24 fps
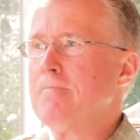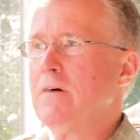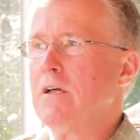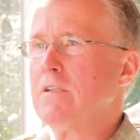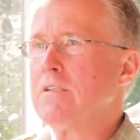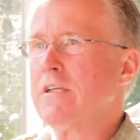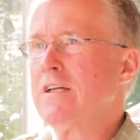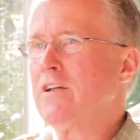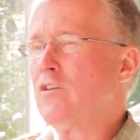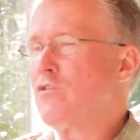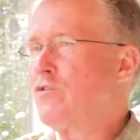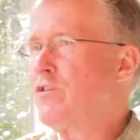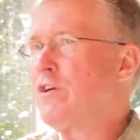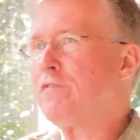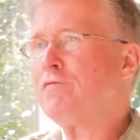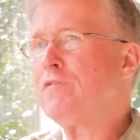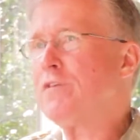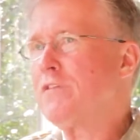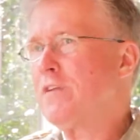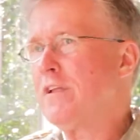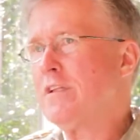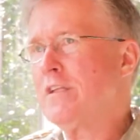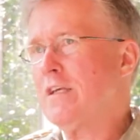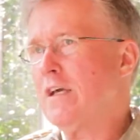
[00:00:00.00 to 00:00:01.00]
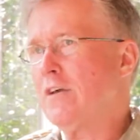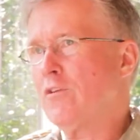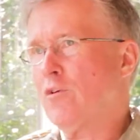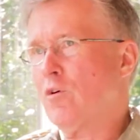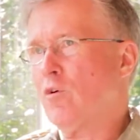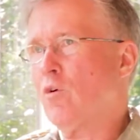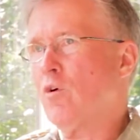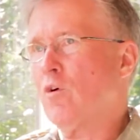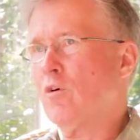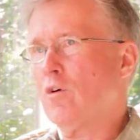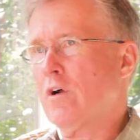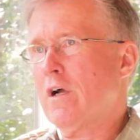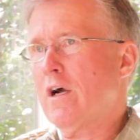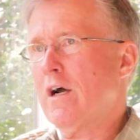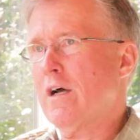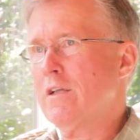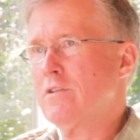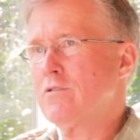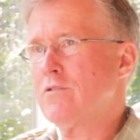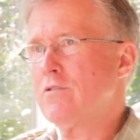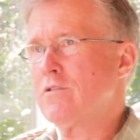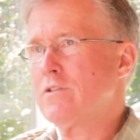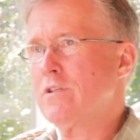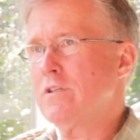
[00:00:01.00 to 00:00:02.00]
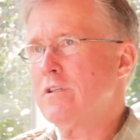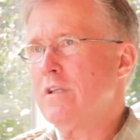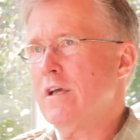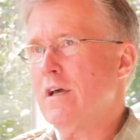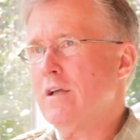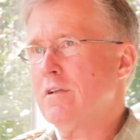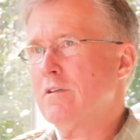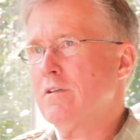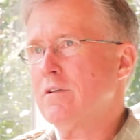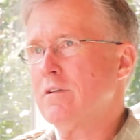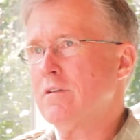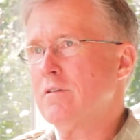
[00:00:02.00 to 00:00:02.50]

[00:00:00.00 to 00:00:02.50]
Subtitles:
little different than the other choral concerts, in that